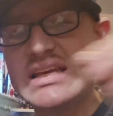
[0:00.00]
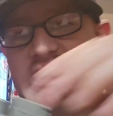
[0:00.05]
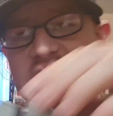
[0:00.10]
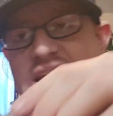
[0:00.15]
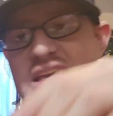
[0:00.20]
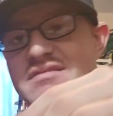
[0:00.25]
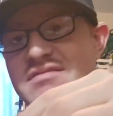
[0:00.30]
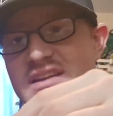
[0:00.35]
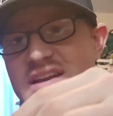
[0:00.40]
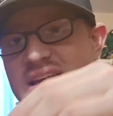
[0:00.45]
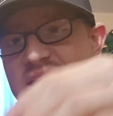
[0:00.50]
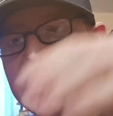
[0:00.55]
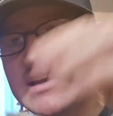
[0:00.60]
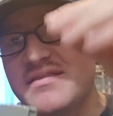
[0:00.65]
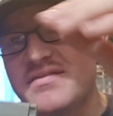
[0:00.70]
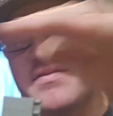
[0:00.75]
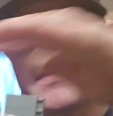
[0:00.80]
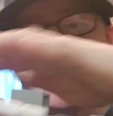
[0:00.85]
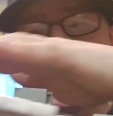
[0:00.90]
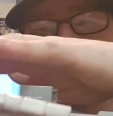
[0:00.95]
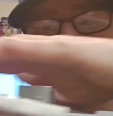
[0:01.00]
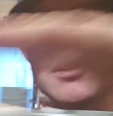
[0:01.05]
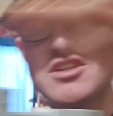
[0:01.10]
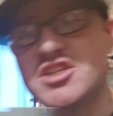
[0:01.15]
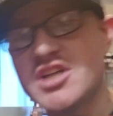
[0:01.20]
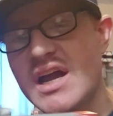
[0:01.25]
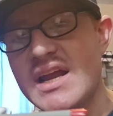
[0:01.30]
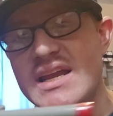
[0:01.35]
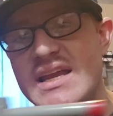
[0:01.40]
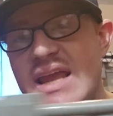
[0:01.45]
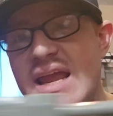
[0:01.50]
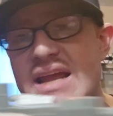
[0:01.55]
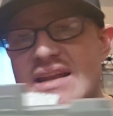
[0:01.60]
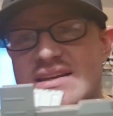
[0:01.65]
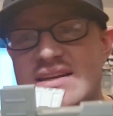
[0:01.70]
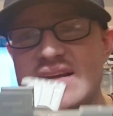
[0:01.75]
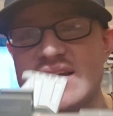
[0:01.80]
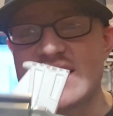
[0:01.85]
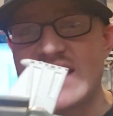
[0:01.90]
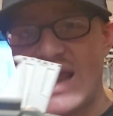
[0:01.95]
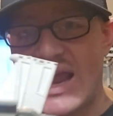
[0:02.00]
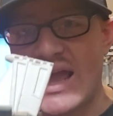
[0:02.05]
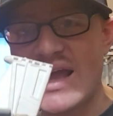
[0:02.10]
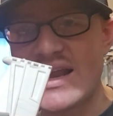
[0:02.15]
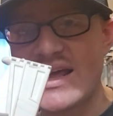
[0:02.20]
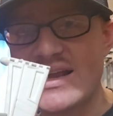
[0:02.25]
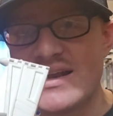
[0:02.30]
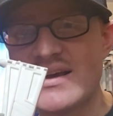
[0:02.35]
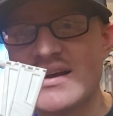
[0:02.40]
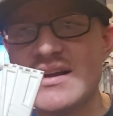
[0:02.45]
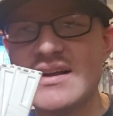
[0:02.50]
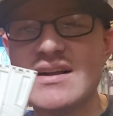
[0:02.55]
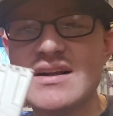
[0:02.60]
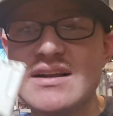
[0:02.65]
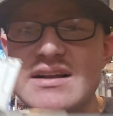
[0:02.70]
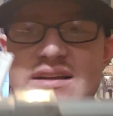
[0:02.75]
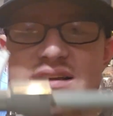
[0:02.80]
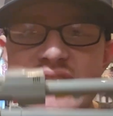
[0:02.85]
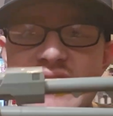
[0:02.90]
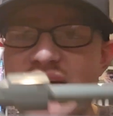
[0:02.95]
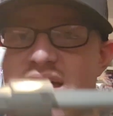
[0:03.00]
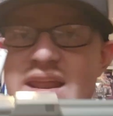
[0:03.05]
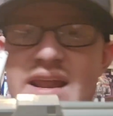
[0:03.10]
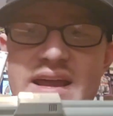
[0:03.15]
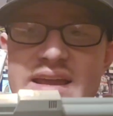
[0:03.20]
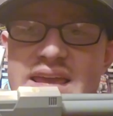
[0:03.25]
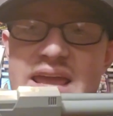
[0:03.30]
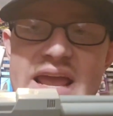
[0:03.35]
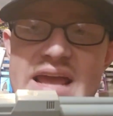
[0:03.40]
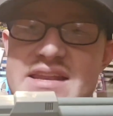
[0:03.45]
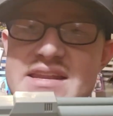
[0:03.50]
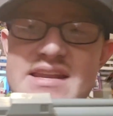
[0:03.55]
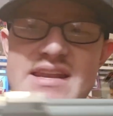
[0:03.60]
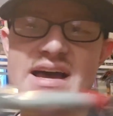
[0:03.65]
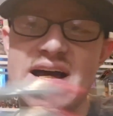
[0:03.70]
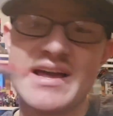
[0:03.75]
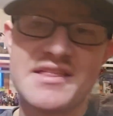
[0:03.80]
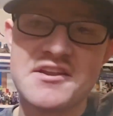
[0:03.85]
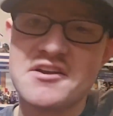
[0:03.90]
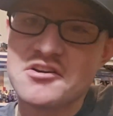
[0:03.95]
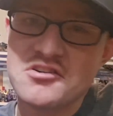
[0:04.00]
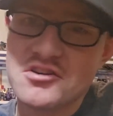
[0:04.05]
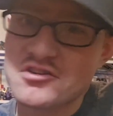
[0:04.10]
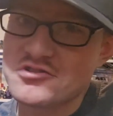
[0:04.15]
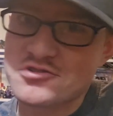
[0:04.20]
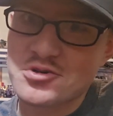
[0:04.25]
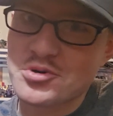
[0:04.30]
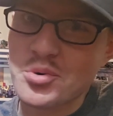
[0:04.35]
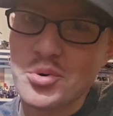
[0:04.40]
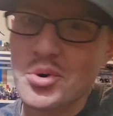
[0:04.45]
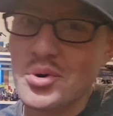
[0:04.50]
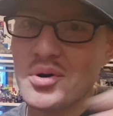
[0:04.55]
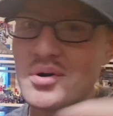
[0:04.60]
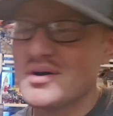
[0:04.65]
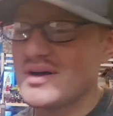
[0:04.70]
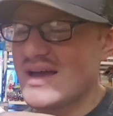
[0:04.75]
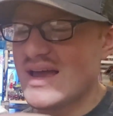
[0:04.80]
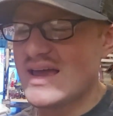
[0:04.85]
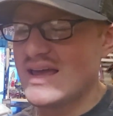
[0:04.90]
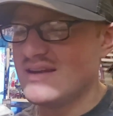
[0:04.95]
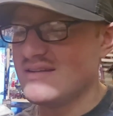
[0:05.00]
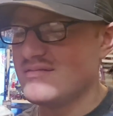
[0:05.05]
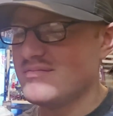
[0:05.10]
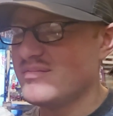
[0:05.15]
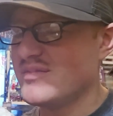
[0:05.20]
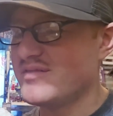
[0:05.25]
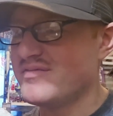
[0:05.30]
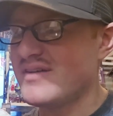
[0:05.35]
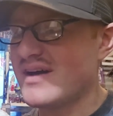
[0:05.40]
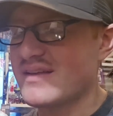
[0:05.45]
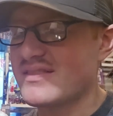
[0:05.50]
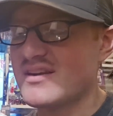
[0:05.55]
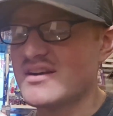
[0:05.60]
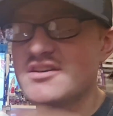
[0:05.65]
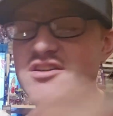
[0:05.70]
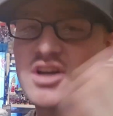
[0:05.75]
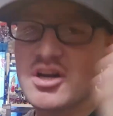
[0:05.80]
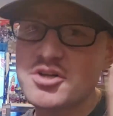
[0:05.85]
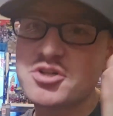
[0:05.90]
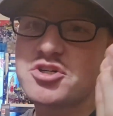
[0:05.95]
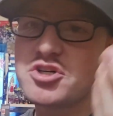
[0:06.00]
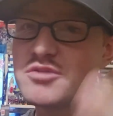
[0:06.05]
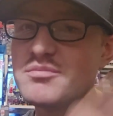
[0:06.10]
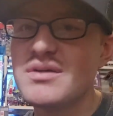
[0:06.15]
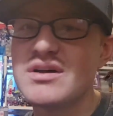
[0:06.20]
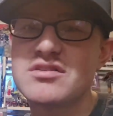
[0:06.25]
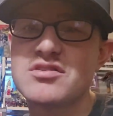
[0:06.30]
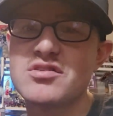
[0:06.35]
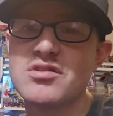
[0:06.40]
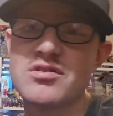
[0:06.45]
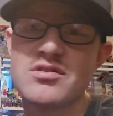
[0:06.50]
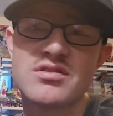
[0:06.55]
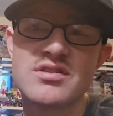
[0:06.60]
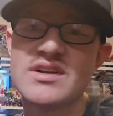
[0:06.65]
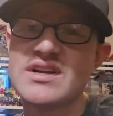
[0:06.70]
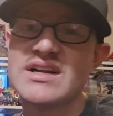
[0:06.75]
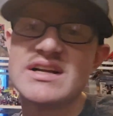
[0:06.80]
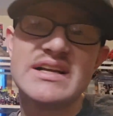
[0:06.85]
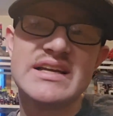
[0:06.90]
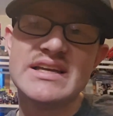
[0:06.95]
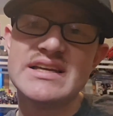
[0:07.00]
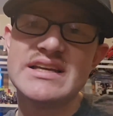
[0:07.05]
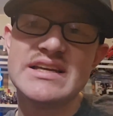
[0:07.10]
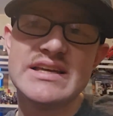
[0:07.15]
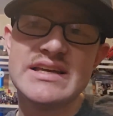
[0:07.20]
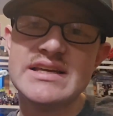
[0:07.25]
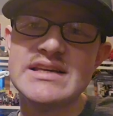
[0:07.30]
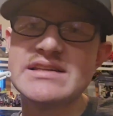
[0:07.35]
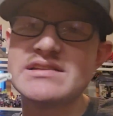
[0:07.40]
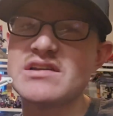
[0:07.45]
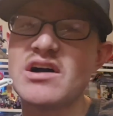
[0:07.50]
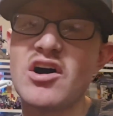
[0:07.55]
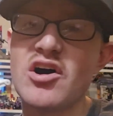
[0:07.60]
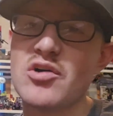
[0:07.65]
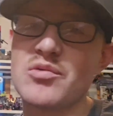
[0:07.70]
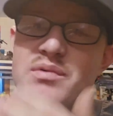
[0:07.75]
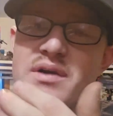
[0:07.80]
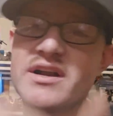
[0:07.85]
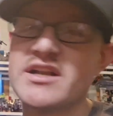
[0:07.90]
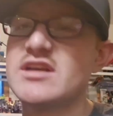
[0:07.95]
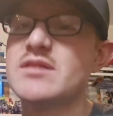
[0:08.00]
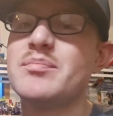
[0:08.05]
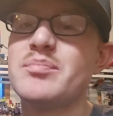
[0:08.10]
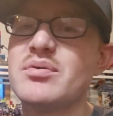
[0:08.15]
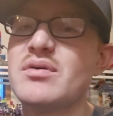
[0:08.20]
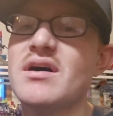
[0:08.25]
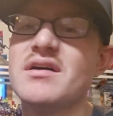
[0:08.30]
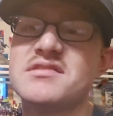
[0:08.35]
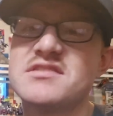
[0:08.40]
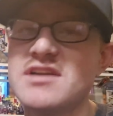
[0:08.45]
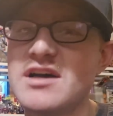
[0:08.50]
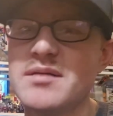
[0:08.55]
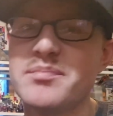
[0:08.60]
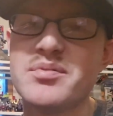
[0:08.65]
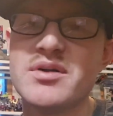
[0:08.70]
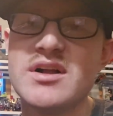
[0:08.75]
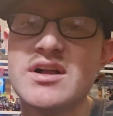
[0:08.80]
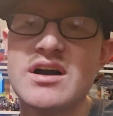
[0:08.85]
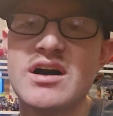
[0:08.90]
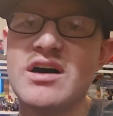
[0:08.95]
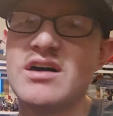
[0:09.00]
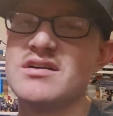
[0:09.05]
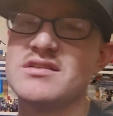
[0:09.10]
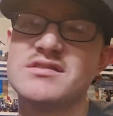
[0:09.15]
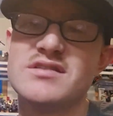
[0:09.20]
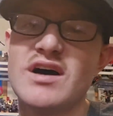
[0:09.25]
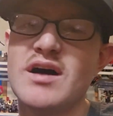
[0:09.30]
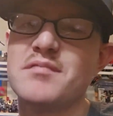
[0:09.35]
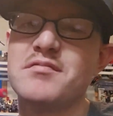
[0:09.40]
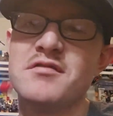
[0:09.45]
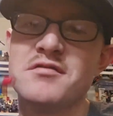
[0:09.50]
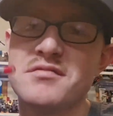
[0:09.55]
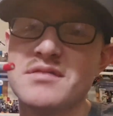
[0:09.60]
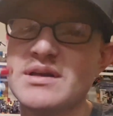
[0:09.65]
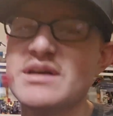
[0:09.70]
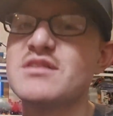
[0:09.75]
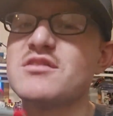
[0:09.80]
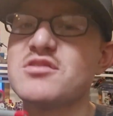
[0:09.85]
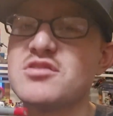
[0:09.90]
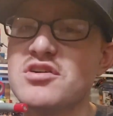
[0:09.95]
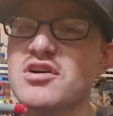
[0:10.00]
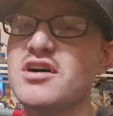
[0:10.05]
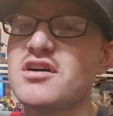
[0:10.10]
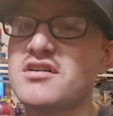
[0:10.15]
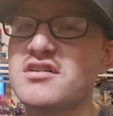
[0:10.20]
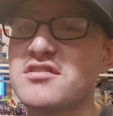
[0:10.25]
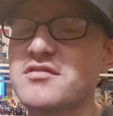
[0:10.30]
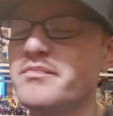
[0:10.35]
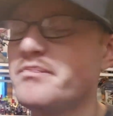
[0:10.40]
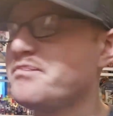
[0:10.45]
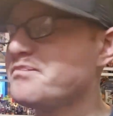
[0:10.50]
even if it's a gigantic cannon, and I can't deny that it looks cool, and the fact that it does shoot missiles is already a plus up on top of its looks.